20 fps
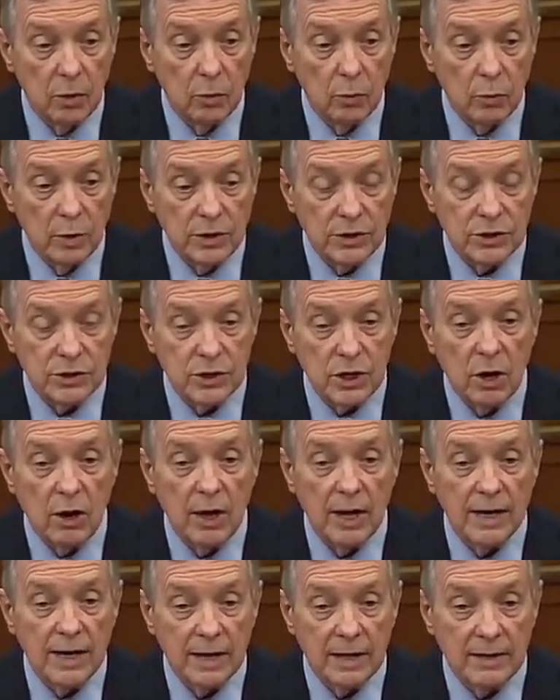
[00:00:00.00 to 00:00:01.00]
We
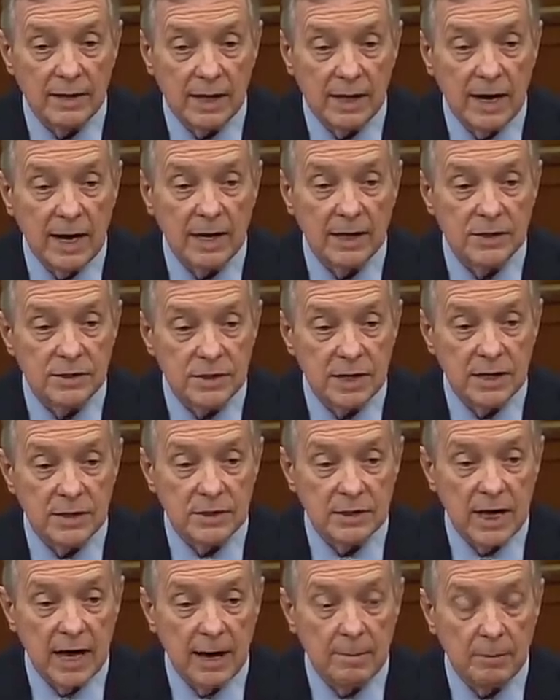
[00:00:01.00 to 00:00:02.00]
saw it in the United
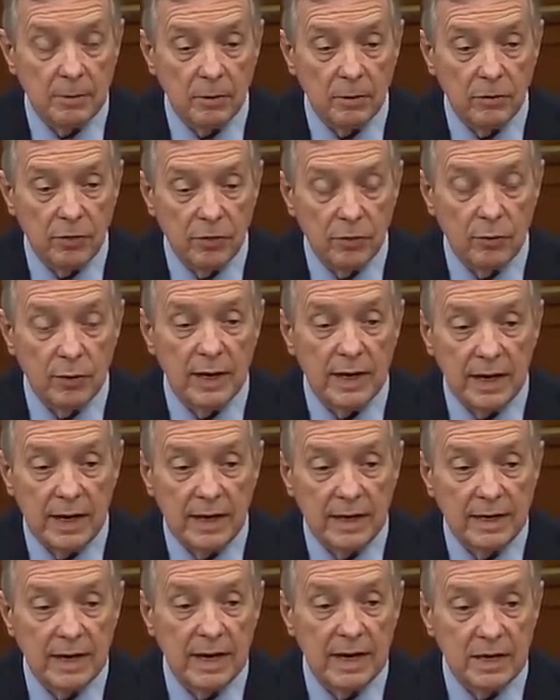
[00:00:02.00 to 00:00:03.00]
States Capitol
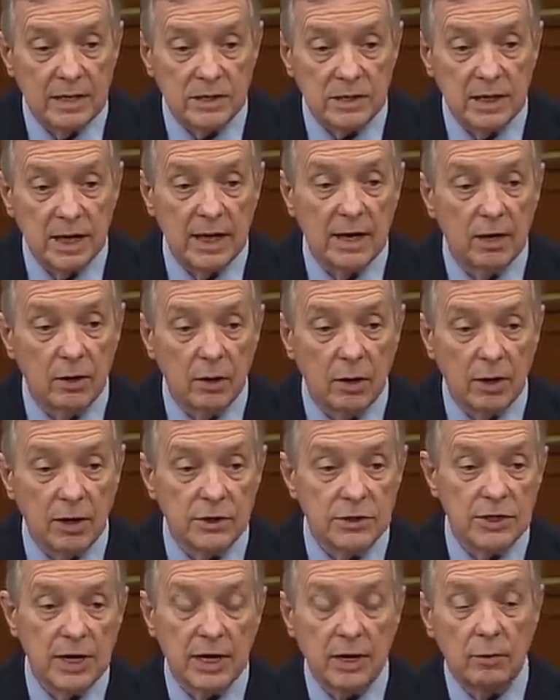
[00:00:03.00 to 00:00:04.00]
three days later on
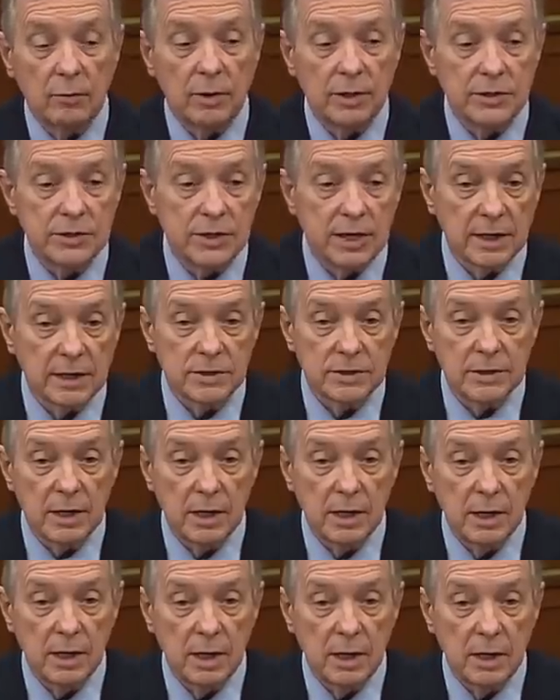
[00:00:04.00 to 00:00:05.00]
January 6th.
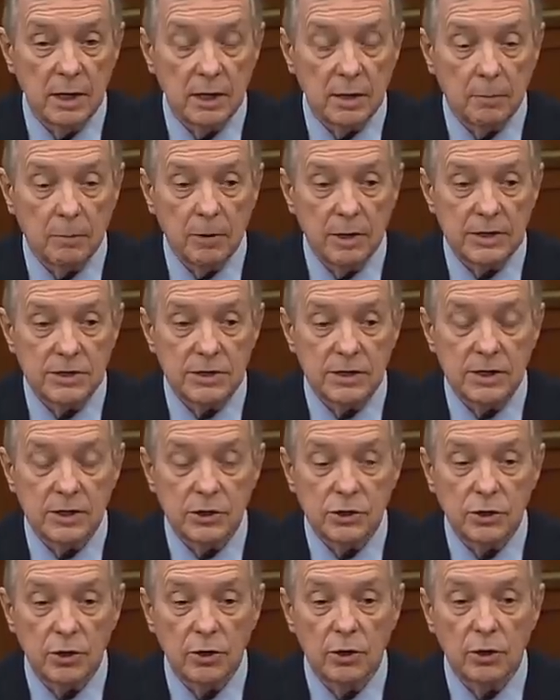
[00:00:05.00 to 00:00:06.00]
The
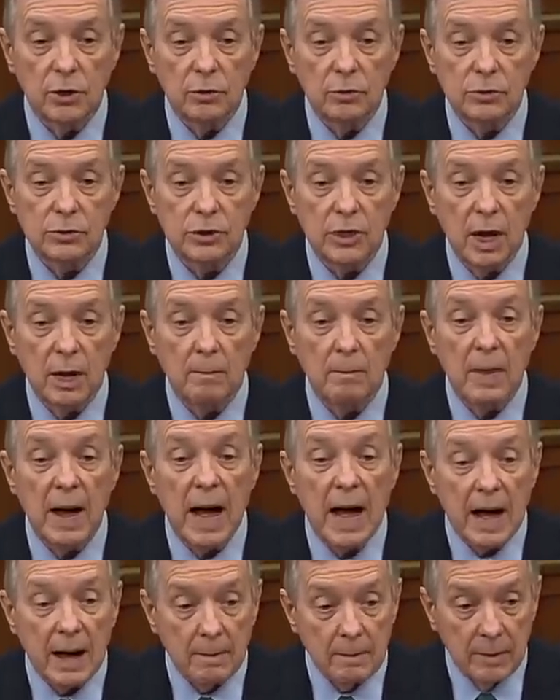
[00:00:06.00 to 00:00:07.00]
president turned loose a
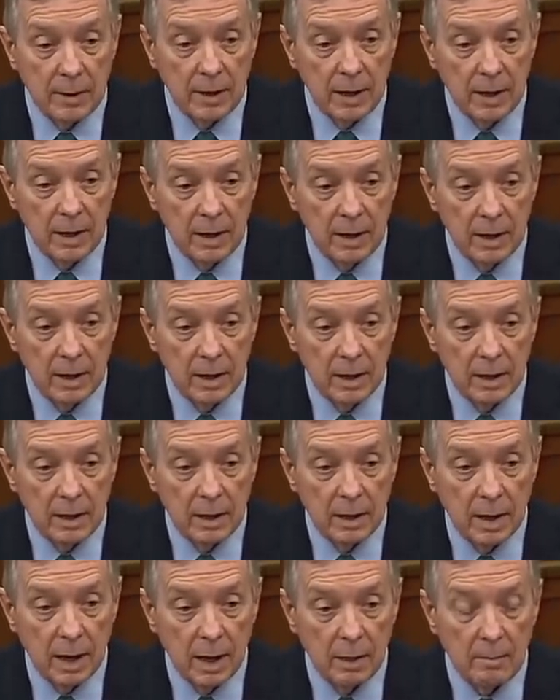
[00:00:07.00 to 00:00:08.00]
mob,
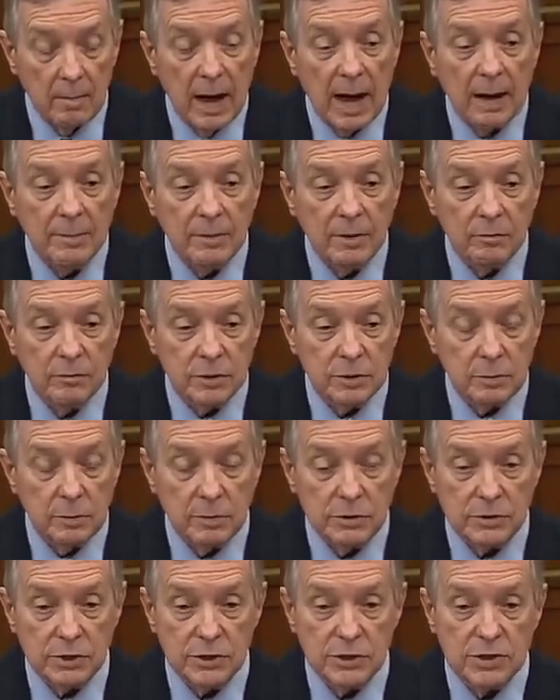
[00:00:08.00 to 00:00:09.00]
a mob that was
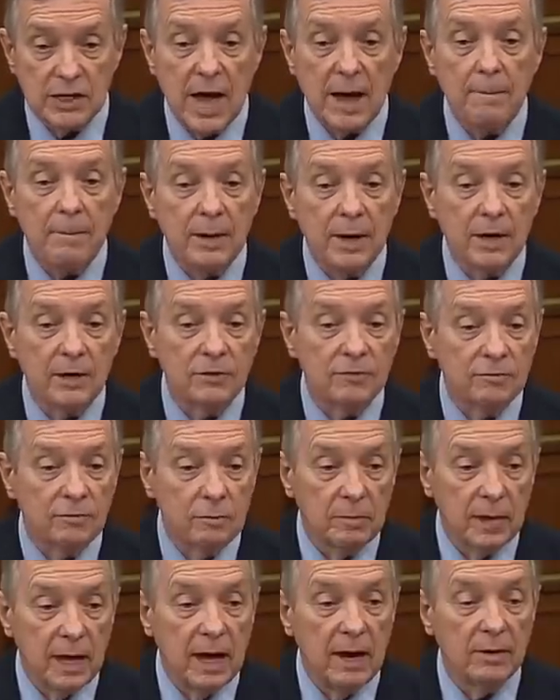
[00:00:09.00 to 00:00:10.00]
supposed to stop us
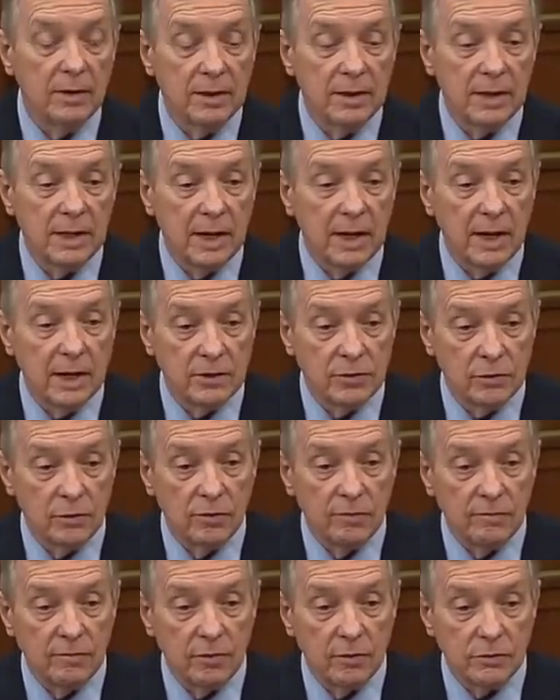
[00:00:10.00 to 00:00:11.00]
from counting the
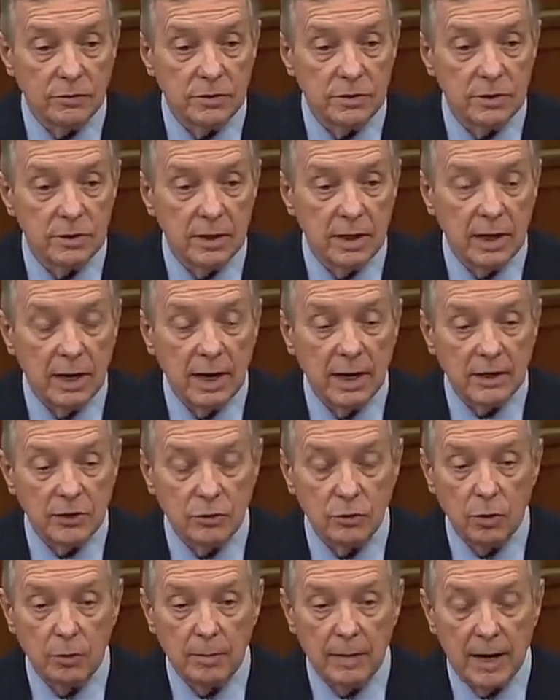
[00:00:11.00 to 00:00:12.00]
electoral votes and
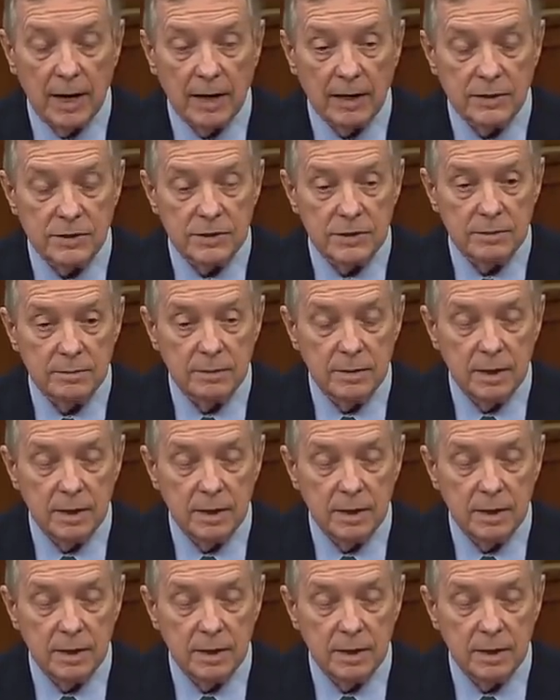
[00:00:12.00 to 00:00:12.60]
electoral ballots.